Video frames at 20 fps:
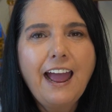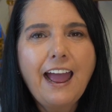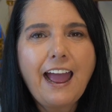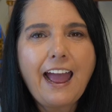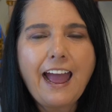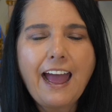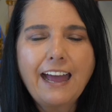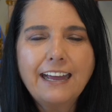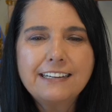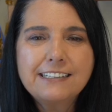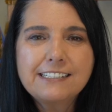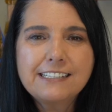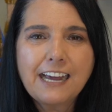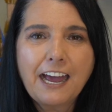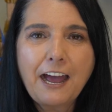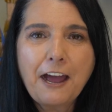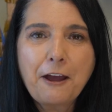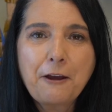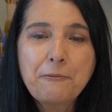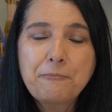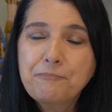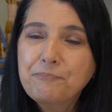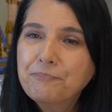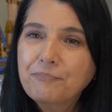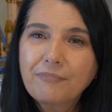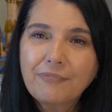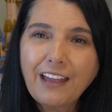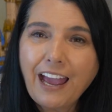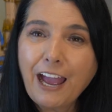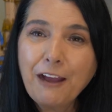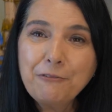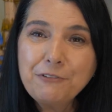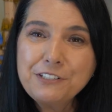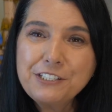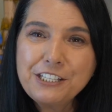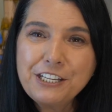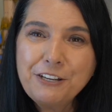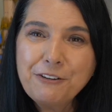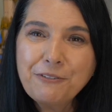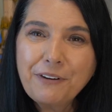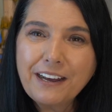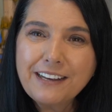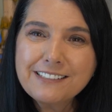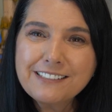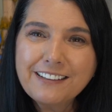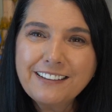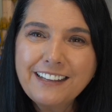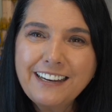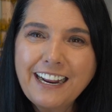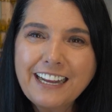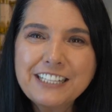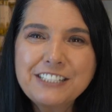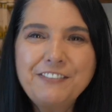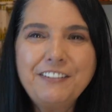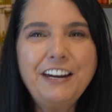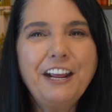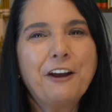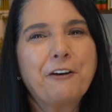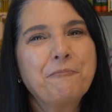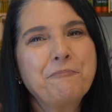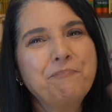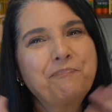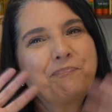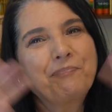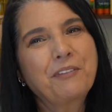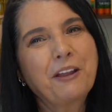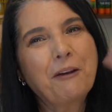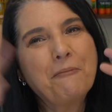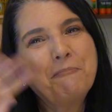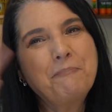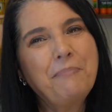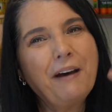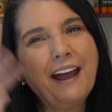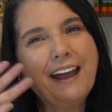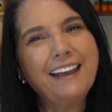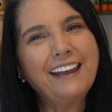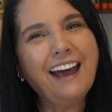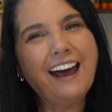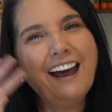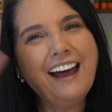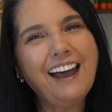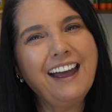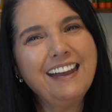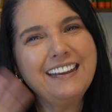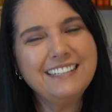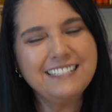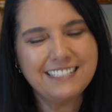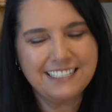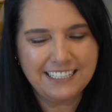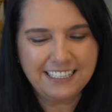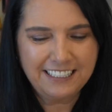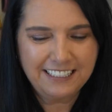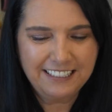And I will see you guys on the next video. Bye, guys.